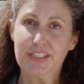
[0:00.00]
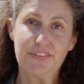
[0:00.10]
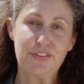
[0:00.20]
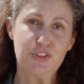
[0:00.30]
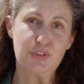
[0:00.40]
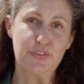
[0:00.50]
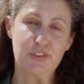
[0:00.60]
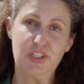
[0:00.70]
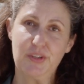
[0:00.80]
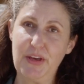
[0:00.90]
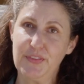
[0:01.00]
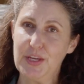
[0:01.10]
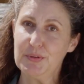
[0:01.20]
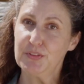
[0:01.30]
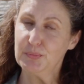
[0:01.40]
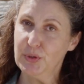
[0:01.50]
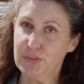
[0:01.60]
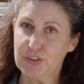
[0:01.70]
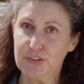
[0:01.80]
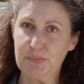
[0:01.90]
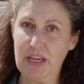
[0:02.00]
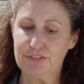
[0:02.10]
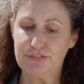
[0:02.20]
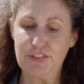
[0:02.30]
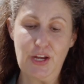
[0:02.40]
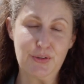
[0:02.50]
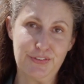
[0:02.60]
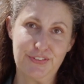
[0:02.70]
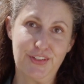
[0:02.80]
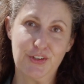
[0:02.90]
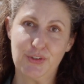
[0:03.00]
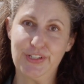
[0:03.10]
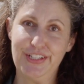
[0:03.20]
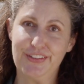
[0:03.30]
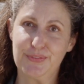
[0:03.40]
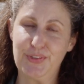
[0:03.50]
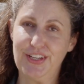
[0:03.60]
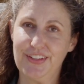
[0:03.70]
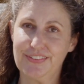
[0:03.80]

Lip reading: that's interesting about them is most of them have flowers that are green as well,